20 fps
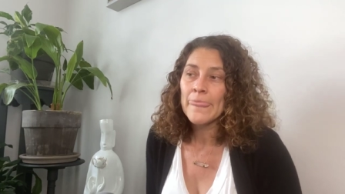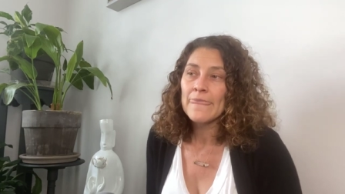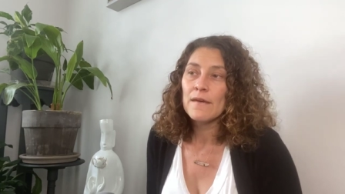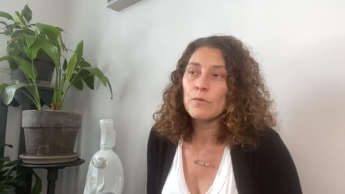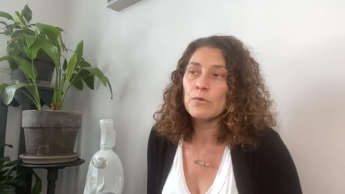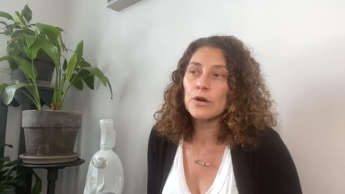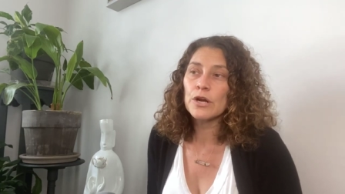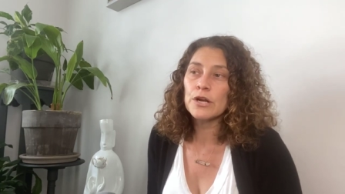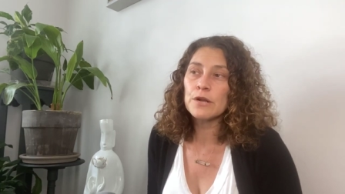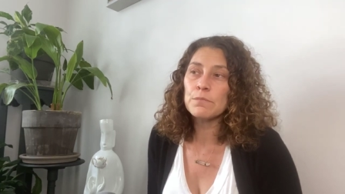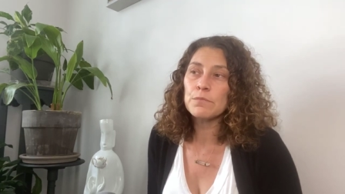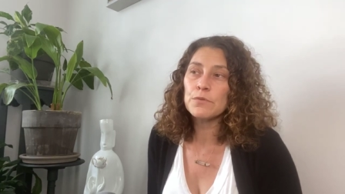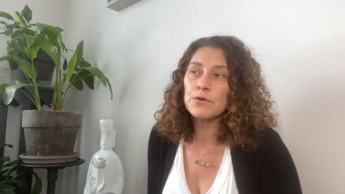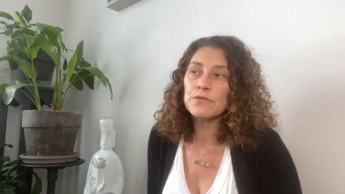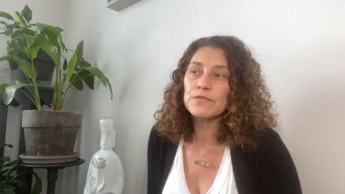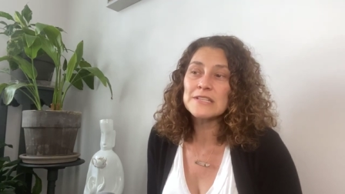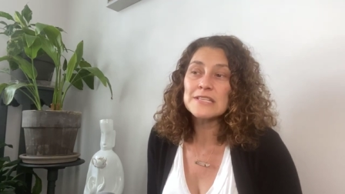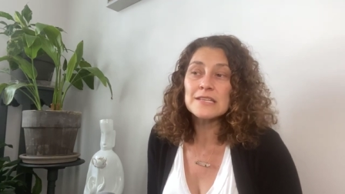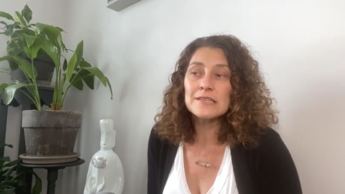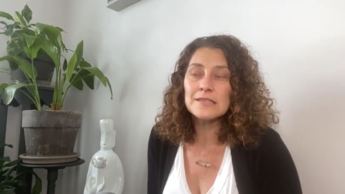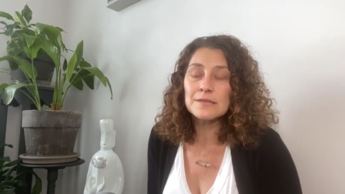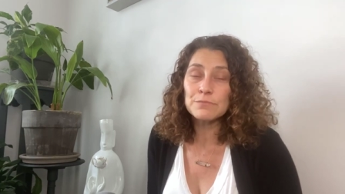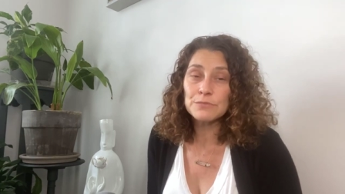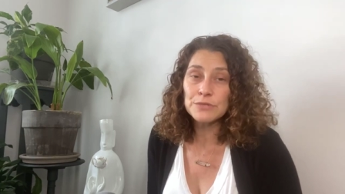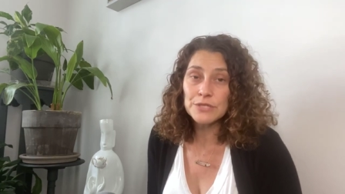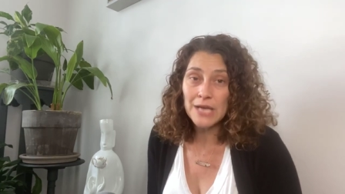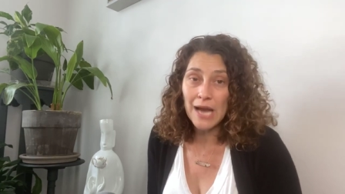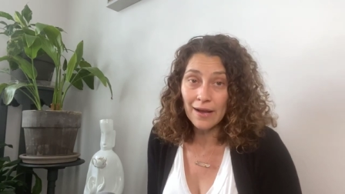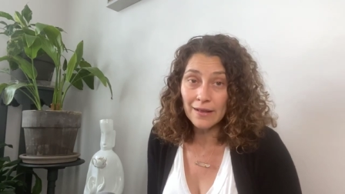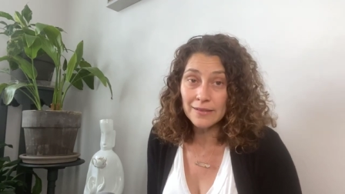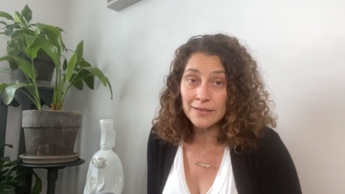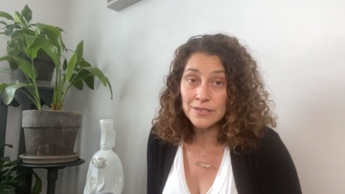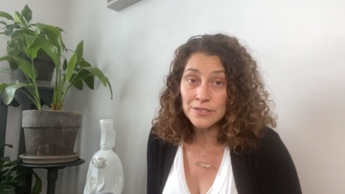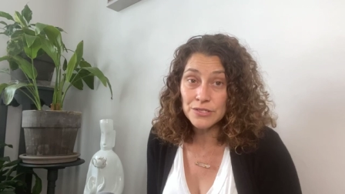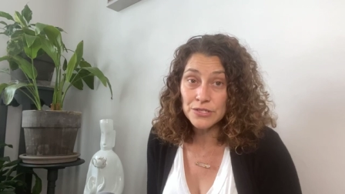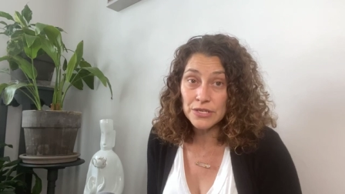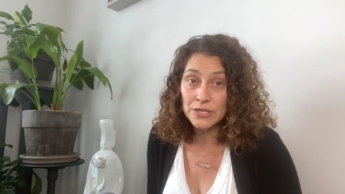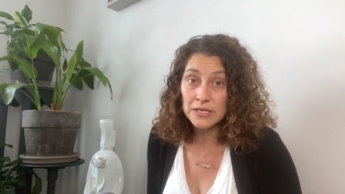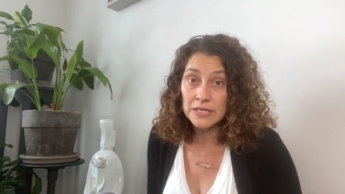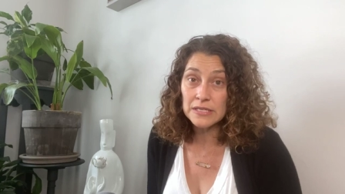we're going to move into some
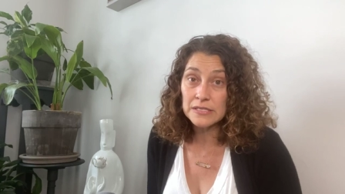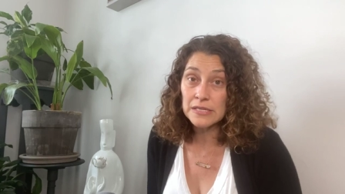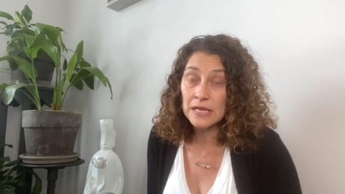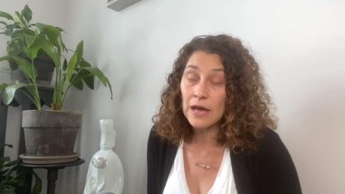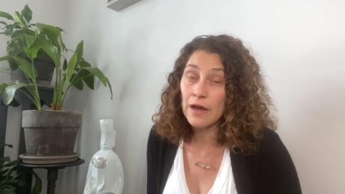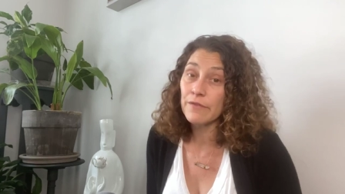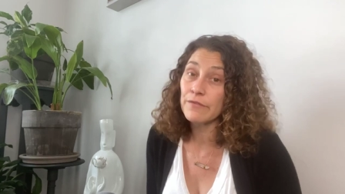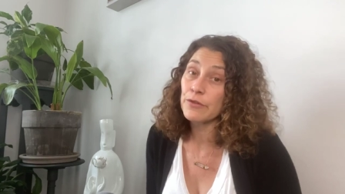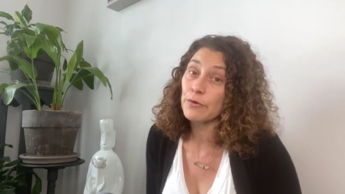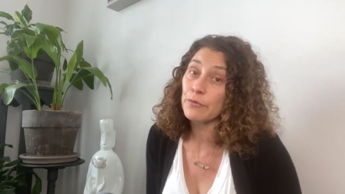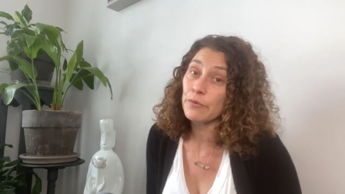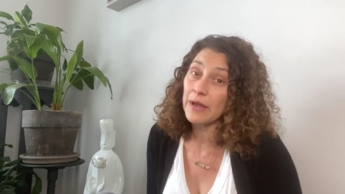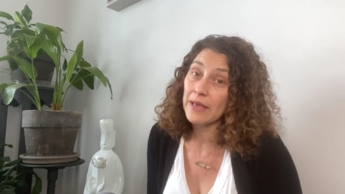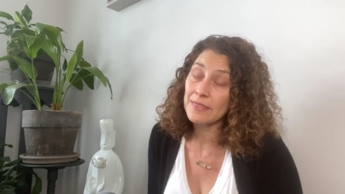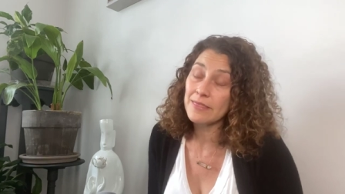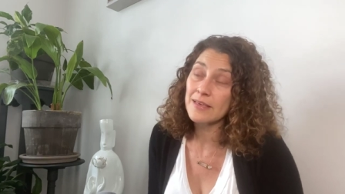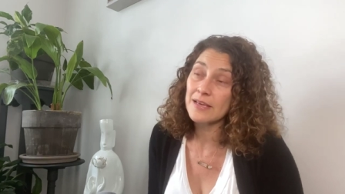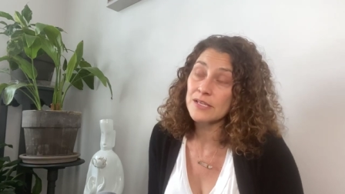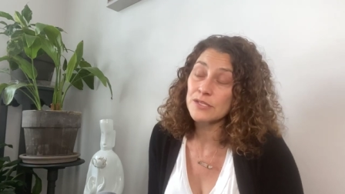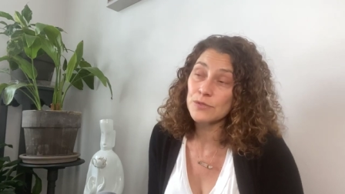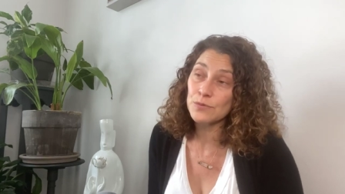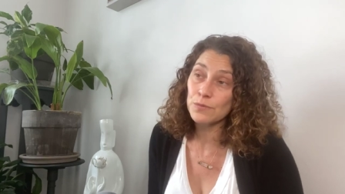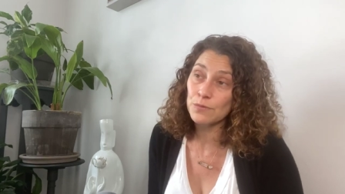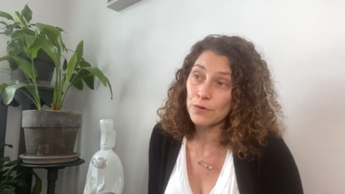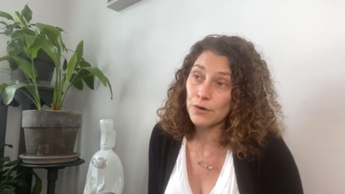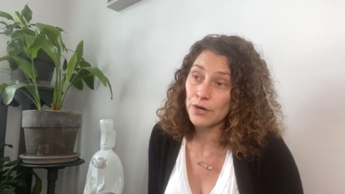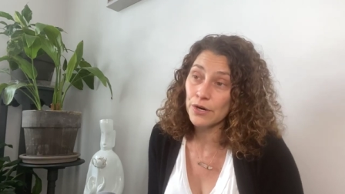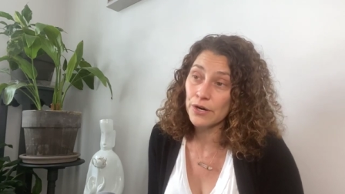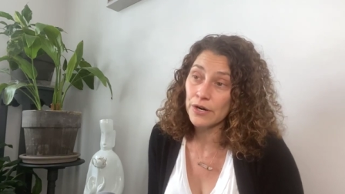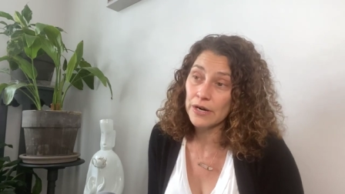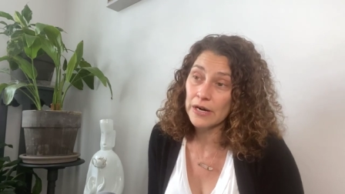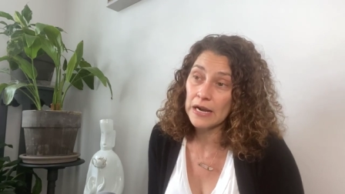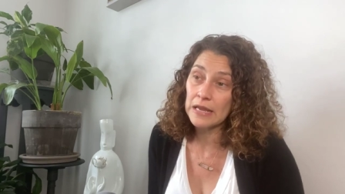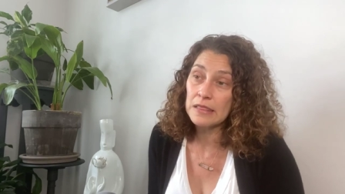challenges of the way things were